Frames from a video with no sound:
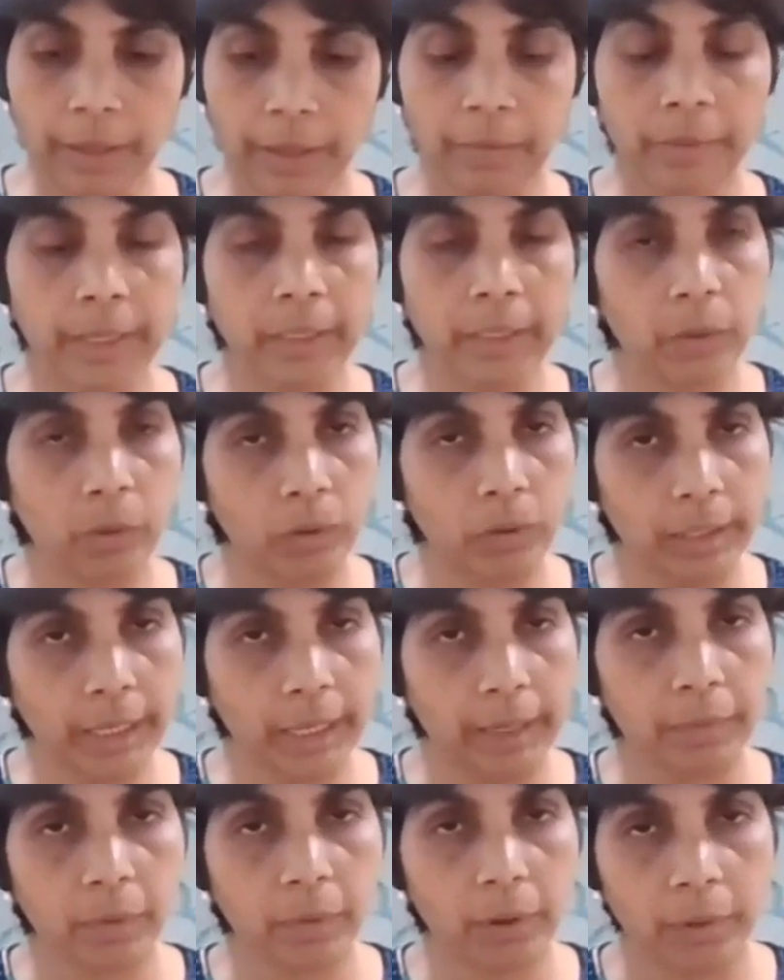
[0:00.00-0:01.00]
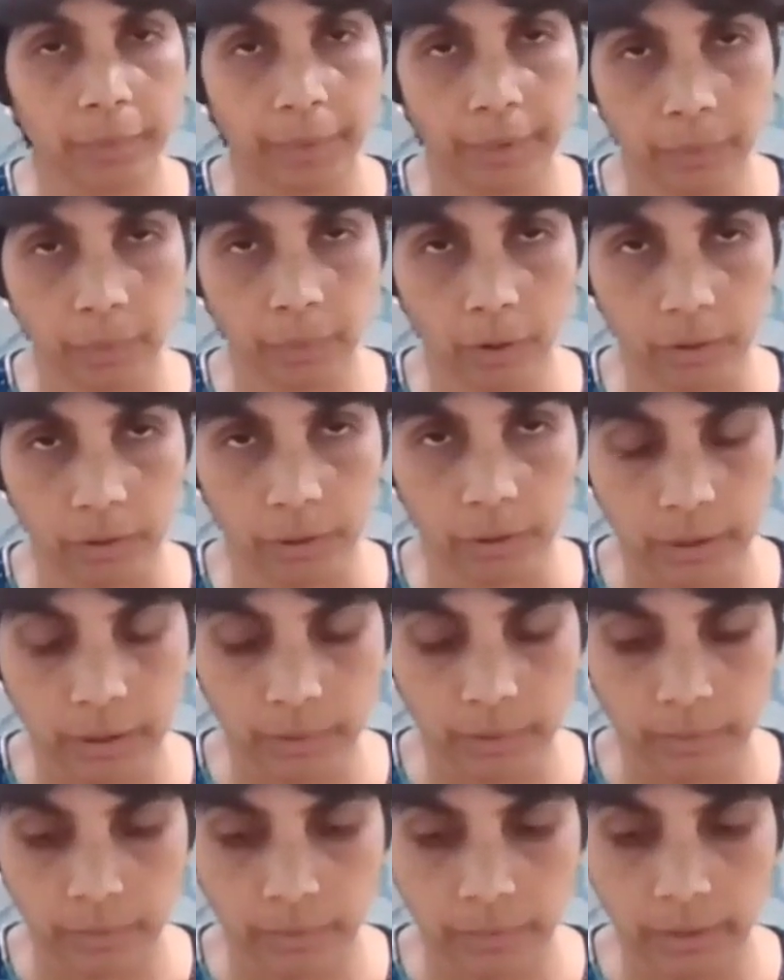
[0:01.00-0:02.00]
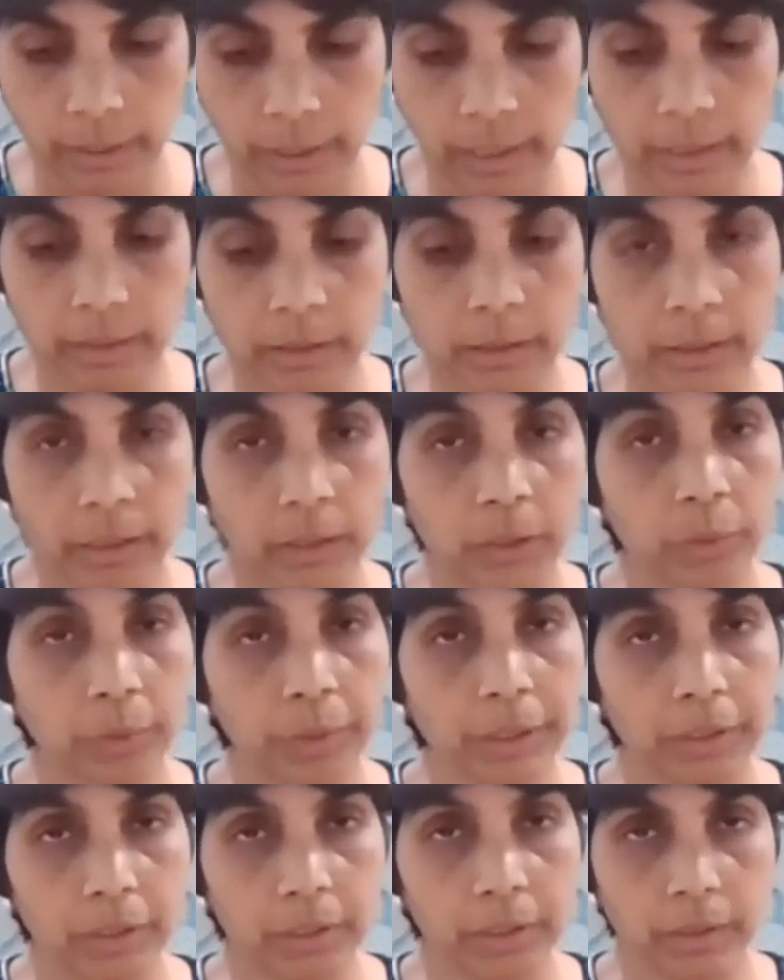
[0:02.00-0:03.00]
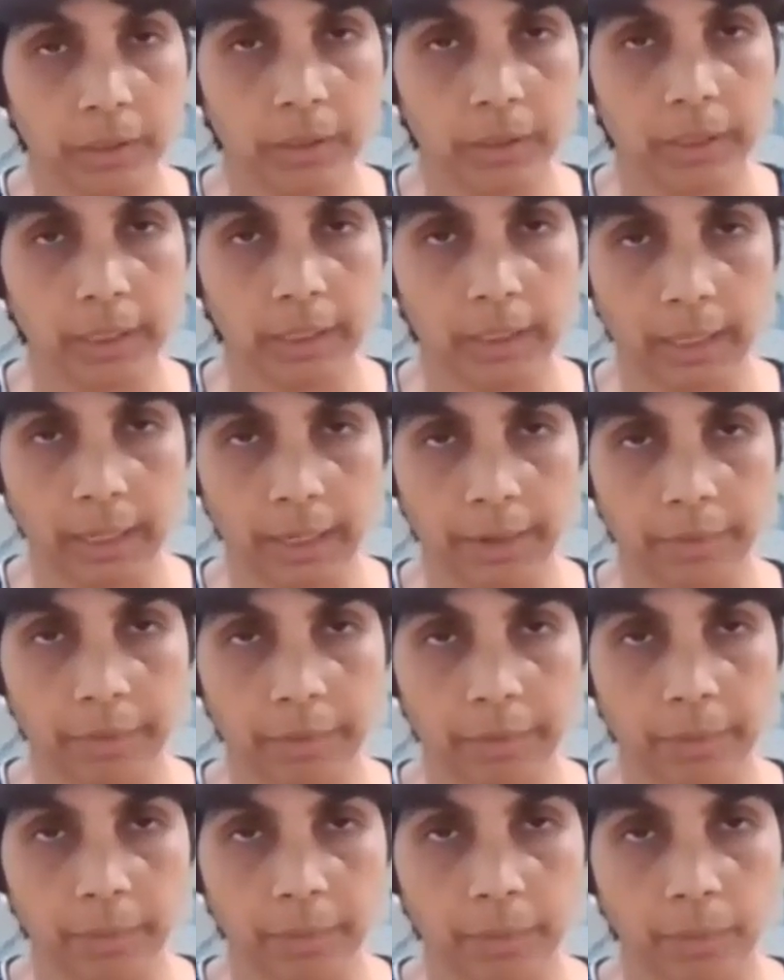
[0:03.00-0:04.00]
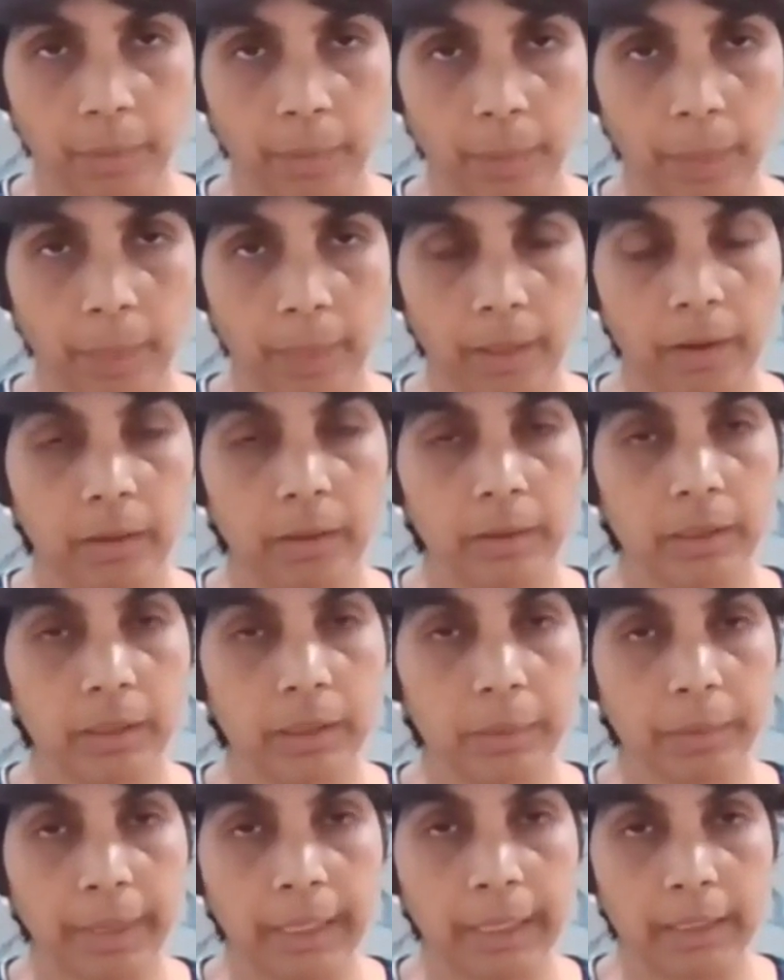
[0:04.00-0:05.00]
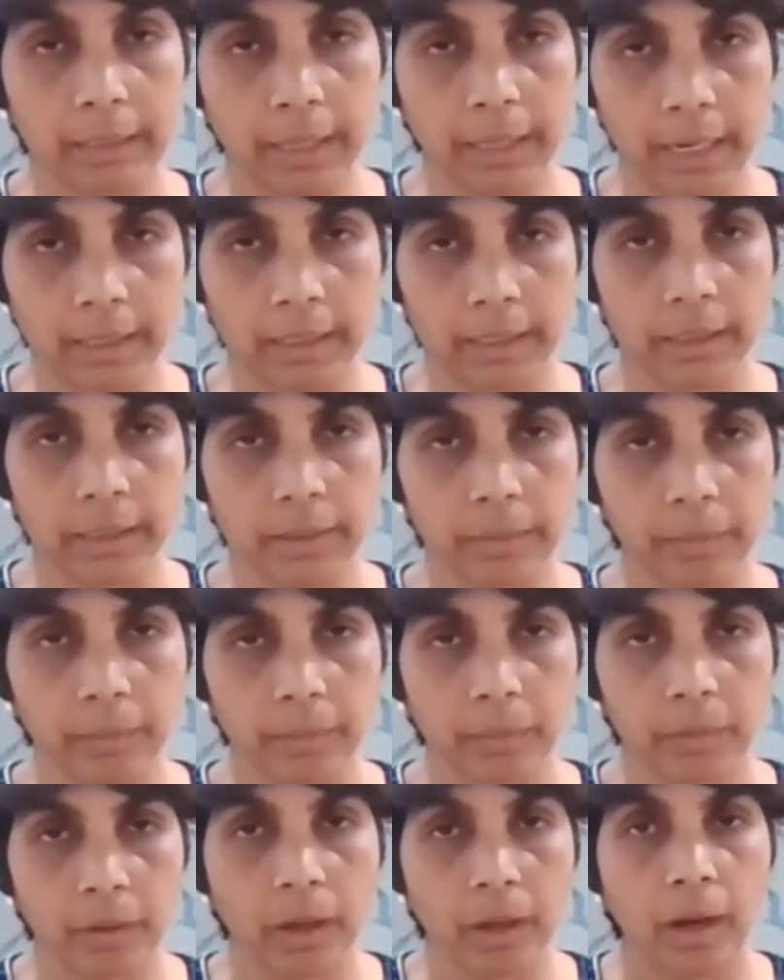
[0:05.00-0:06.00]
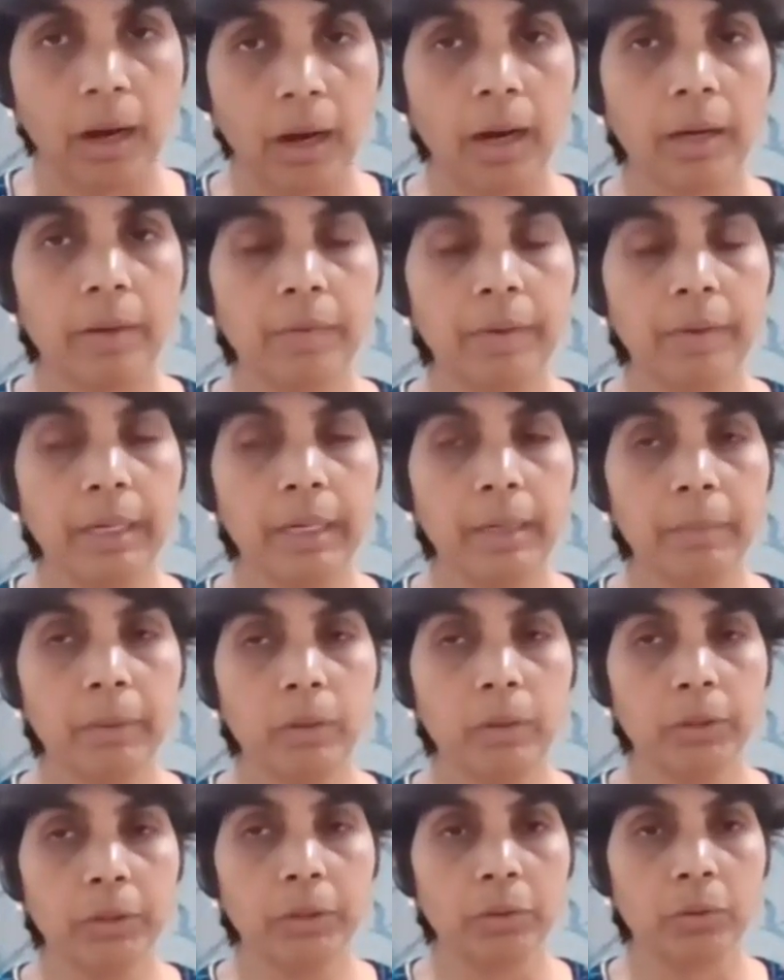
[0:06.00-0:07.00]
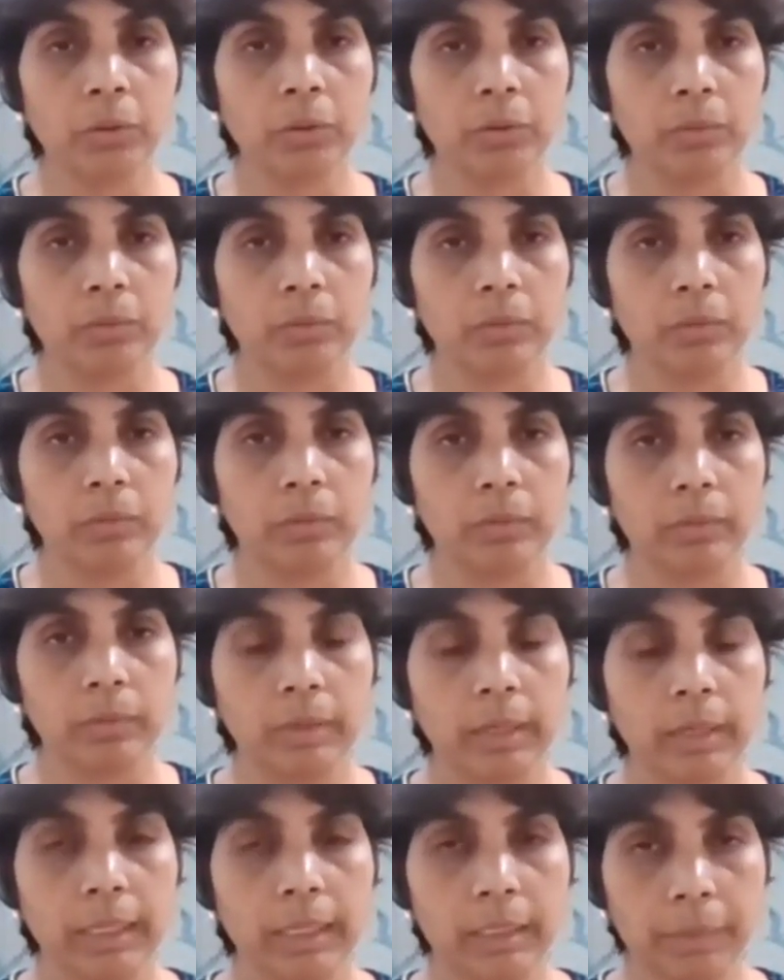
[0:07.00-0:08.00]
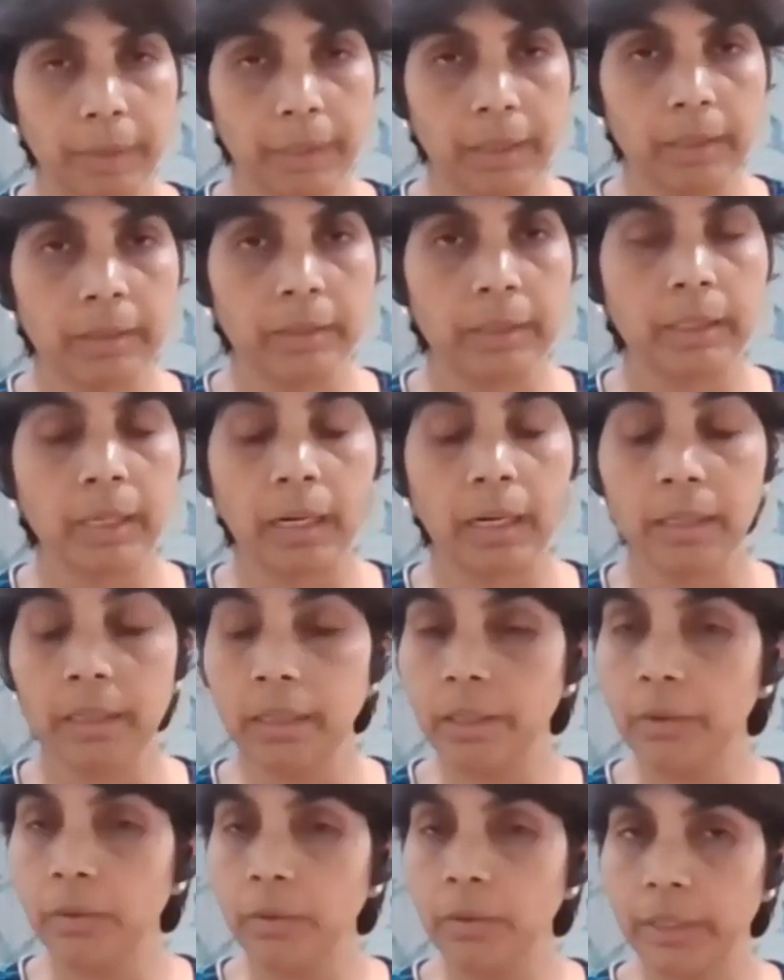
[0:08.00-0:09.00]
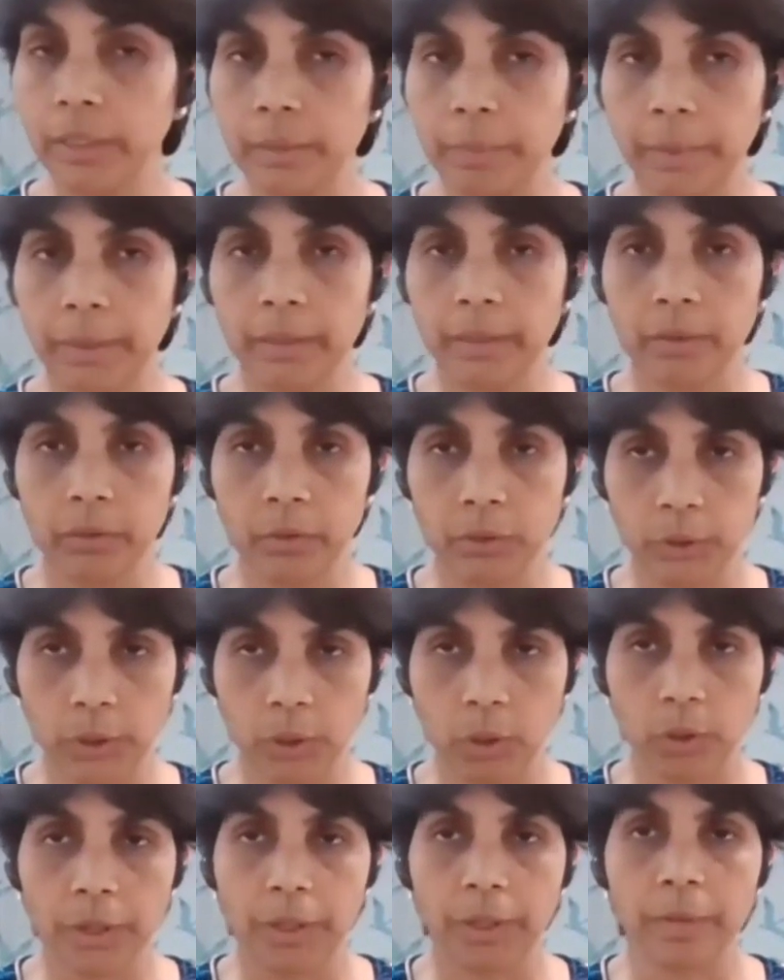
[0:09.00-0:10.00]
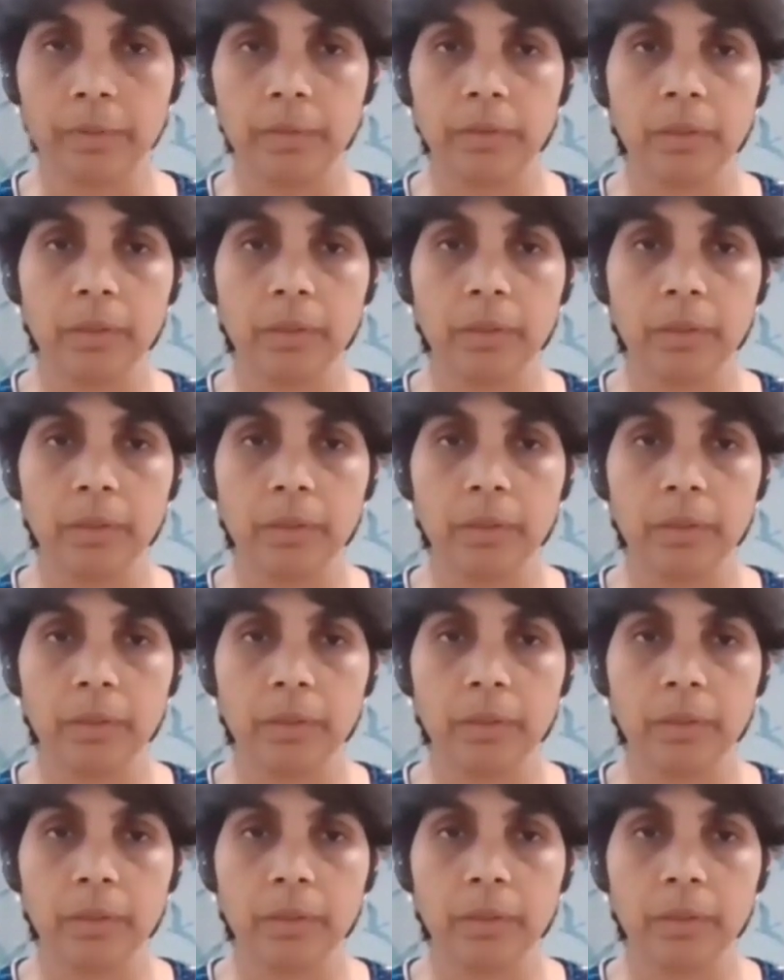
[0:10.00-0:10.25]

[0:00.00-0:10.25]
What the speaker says: When we don't get what we want in situations in life, despite that, are we able to continue to experience joy?